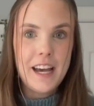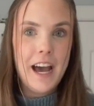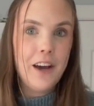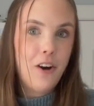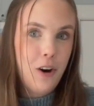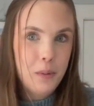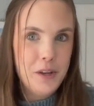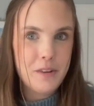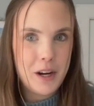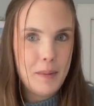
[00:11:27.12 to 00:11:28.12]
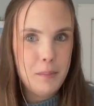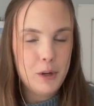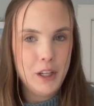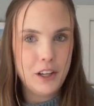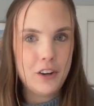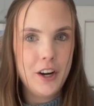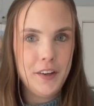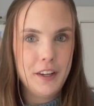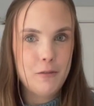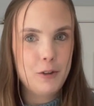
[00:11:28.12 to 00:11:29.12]
I always recommend bringing a
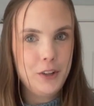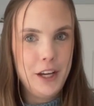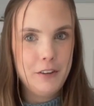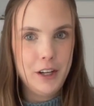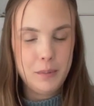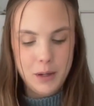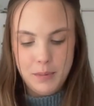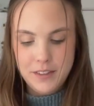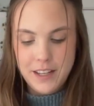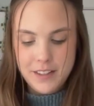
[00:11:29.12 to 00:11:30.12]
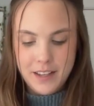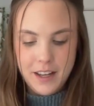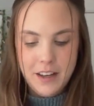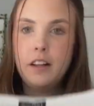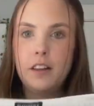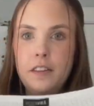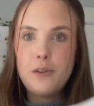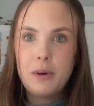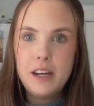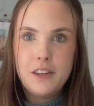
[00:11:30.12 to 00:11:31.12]
cardigan for layering purposes. This
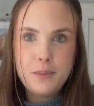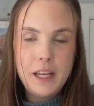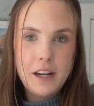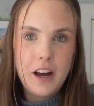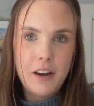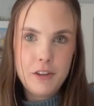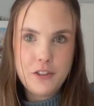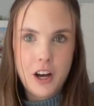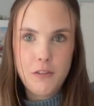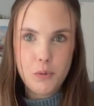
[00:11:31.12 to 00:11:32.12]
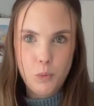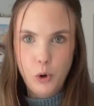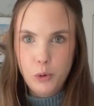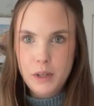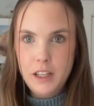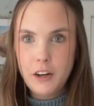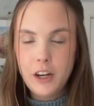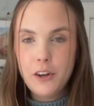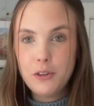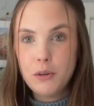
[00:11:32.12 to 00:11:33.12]
one is made of a soft wool
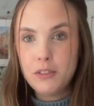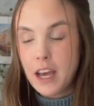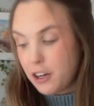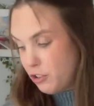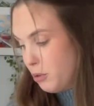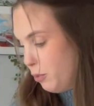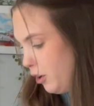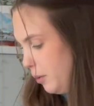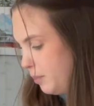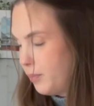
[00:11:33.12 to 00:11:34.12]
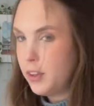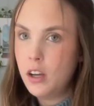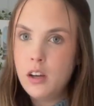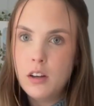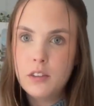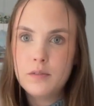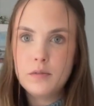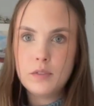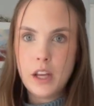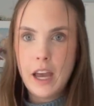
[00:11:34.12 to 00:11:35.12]
material, so it's extra warm.
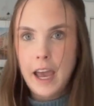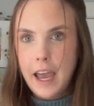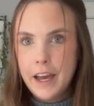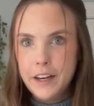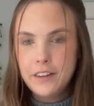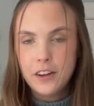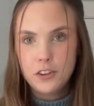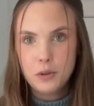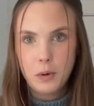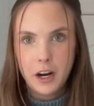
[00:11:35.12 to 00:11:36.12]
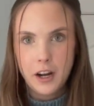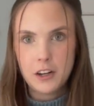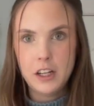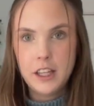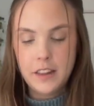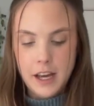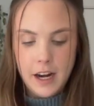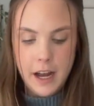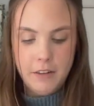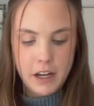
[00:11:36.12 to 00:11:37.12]
And to wear underneath that,
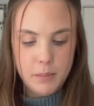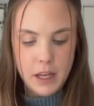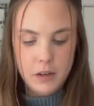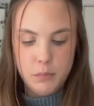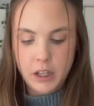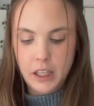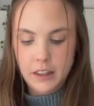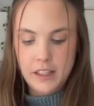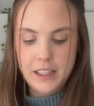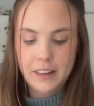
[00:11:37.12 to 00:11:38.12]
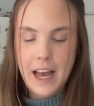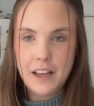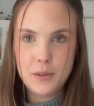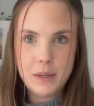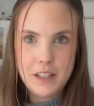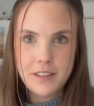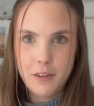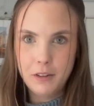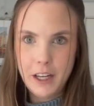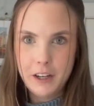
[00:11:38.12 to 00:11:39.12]
I recommend bringing the last piece
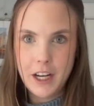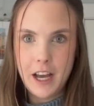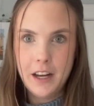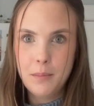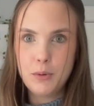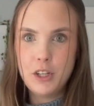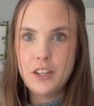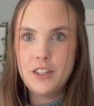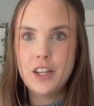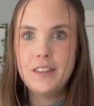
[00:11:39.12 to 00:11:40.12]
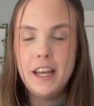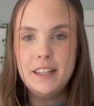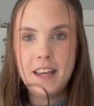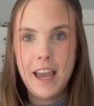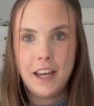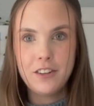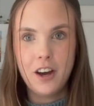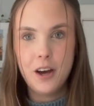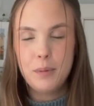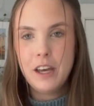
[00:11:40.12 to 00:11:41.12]
of layering items, which is just a tank
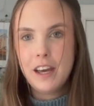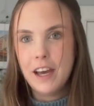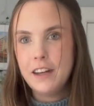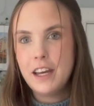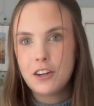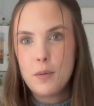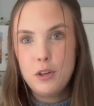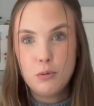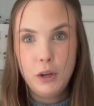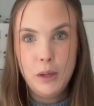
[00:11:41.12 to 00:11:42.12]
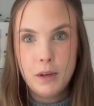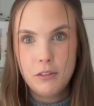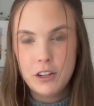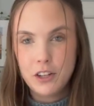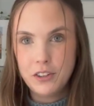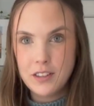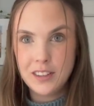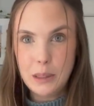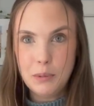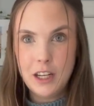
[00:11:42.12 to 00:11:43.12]
top. A tank top is really beneficial to
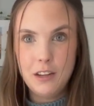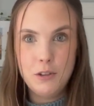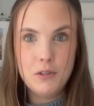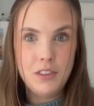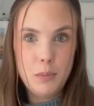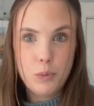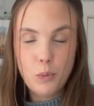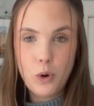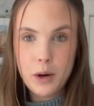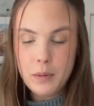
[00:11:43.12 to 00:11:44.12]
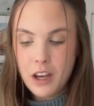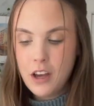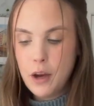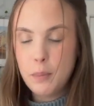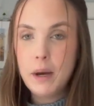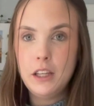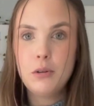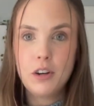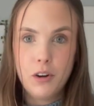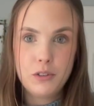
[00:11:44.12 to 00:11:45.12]
sleep in if you sleep warm, but you
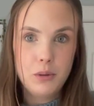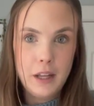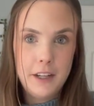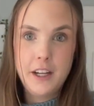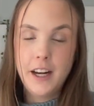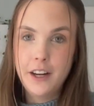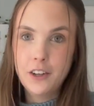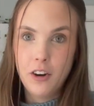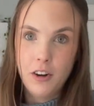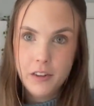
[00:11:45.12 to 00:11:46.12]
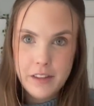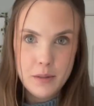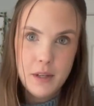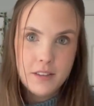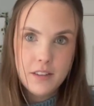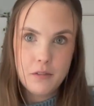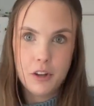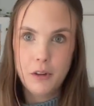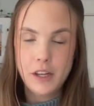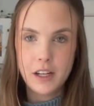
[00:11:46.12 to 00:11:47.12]
can also layer it under all of these pieces of
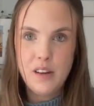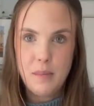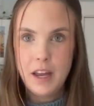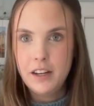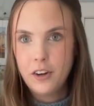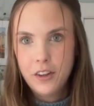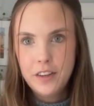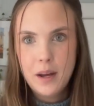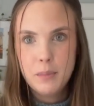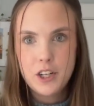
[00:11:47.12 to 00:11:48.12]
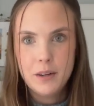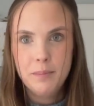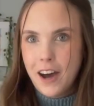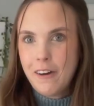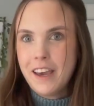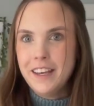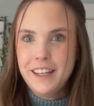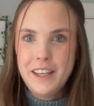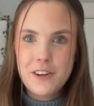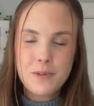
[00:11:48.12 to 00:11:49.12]
clothing depending on the temperature. Okay,
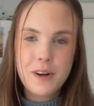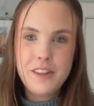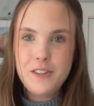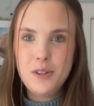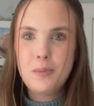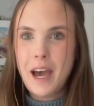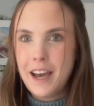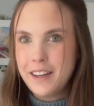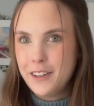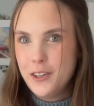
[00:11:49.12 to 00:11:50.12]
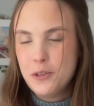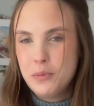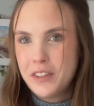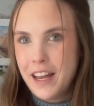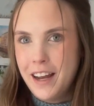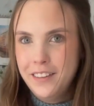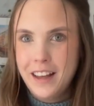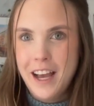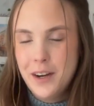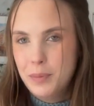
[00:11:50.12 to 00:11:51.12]
here's where the 2 packing cubes that I
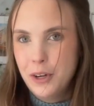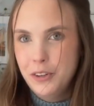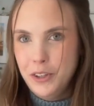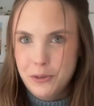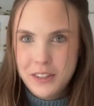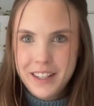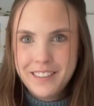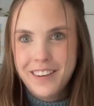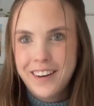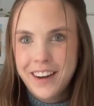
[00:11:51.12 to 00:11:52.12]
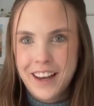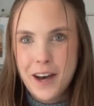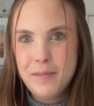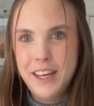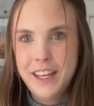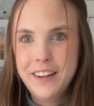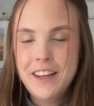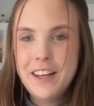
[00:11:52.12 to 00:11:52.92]
lied about using come in.